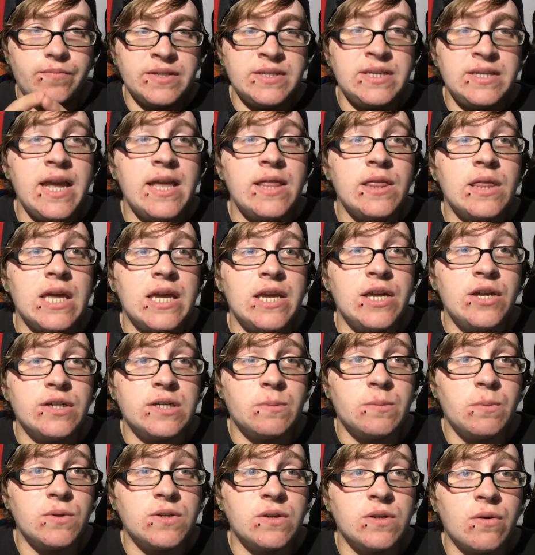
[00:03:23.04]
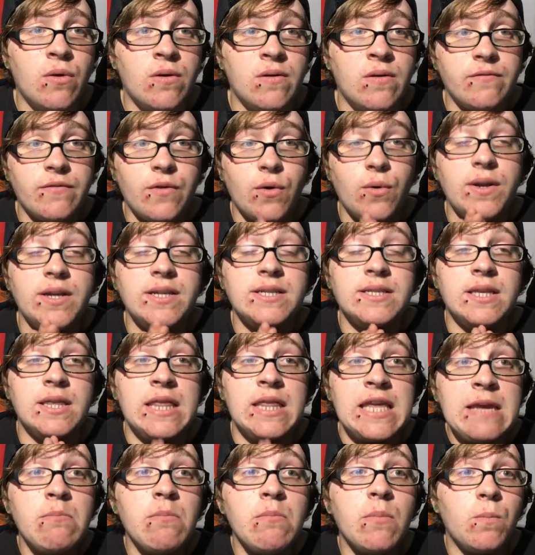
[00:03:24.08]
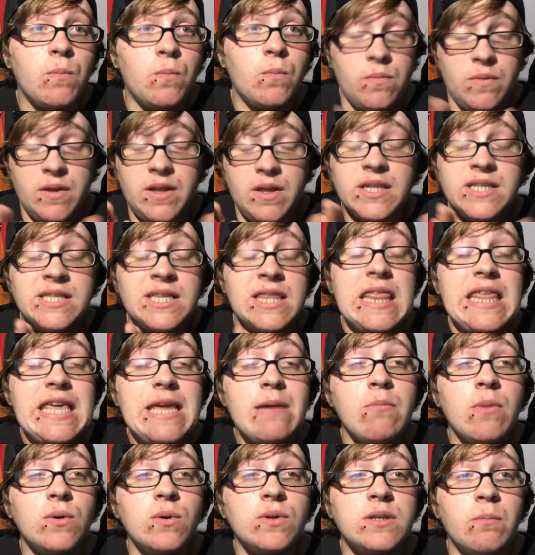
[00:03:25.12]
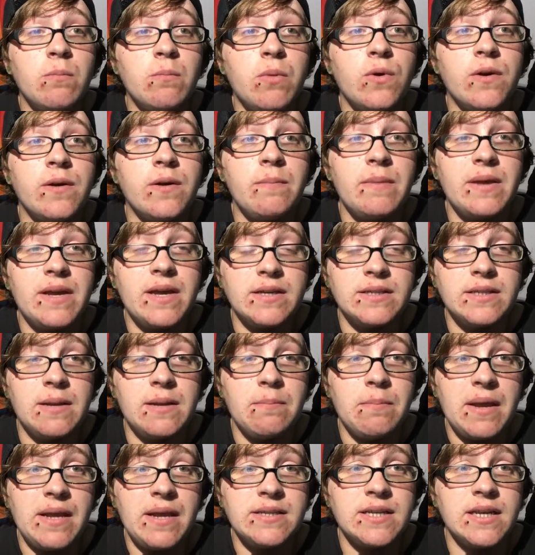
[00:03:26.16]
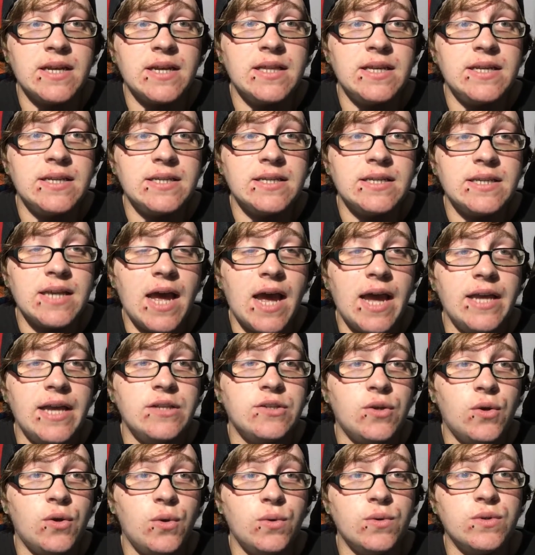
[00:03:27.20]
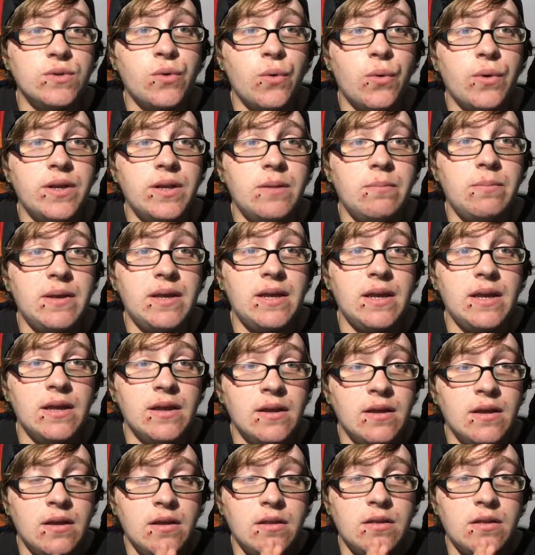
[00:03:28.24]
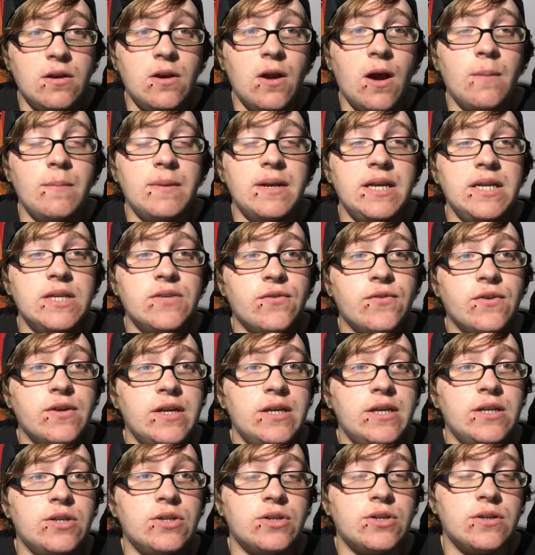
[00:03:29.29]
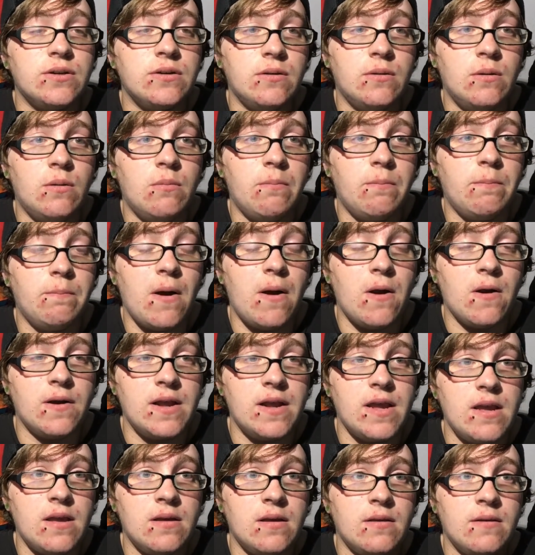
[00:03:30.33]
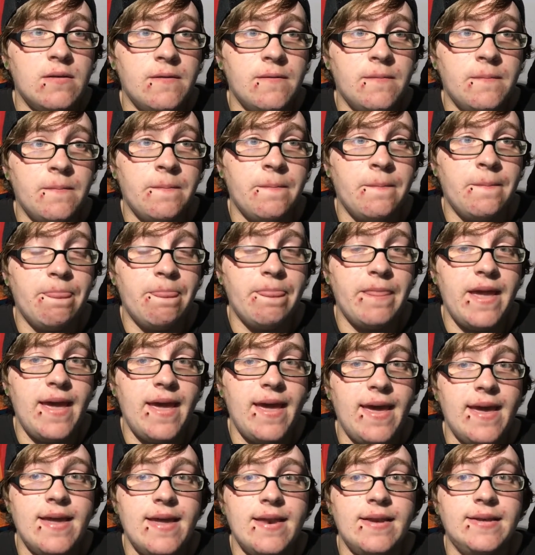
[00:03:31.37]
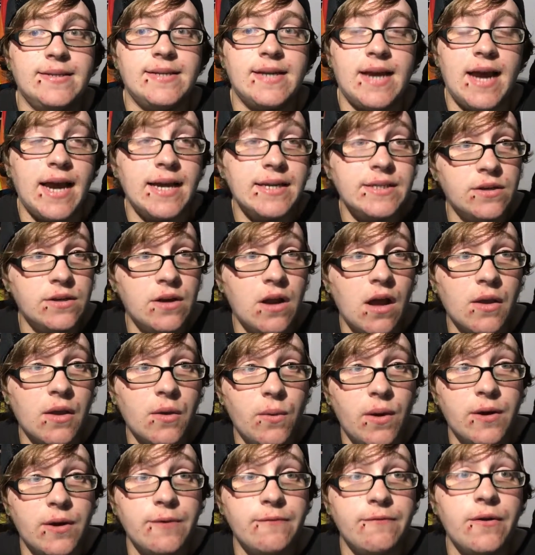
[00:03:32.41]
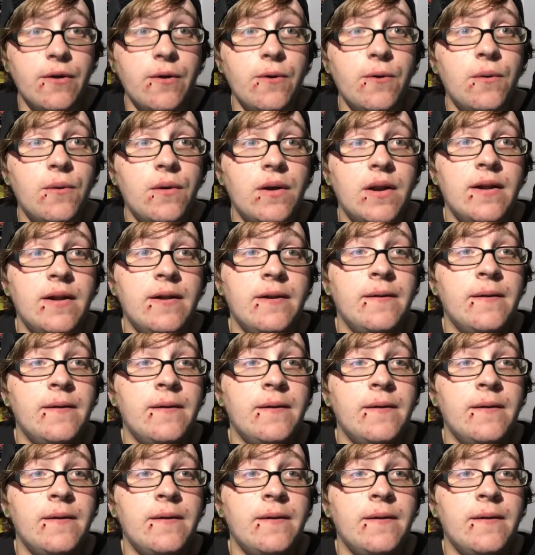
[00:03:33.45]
the day that you're supposed to go out and vote, it's the most important, because it basically decides who is going to be the nominees for each party. And I did not go out and vote.